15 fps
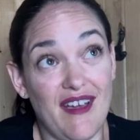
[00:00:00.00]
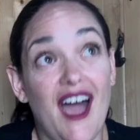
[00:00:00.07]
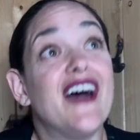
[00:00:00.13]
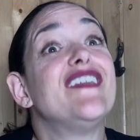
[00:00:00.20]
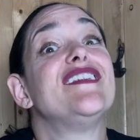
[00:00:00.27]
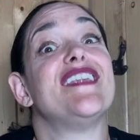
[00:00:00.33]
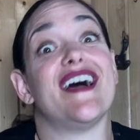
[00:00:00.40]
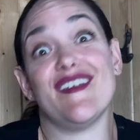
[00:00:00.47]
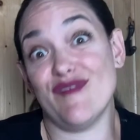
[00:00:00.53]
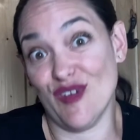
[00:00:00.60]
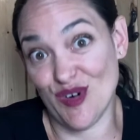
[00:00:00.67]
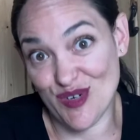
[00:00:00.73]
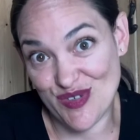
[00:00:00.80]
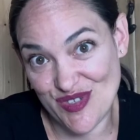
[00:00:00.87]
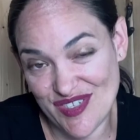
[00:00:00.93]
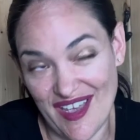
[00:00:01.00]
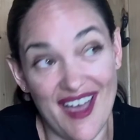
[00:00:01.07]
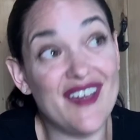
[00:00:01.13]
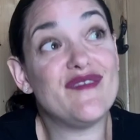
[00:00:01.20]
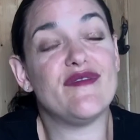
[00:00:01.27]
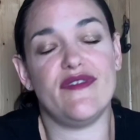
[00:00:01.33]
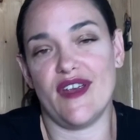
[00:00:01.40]
undiverse,
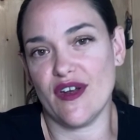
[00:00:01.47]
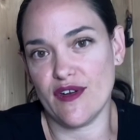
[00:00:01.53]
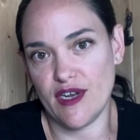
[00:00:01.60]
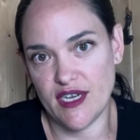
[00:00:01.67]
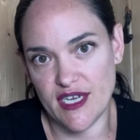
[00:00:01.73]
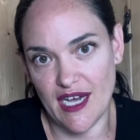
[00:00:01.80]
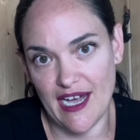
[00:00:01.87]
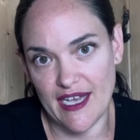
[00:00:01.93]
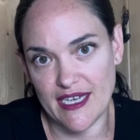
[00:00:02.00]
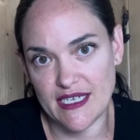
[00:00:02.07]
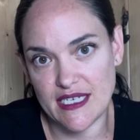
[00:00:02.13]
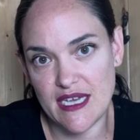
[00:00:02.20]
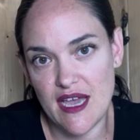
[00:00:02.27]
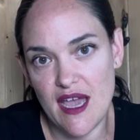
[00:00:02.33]
unvaried diet.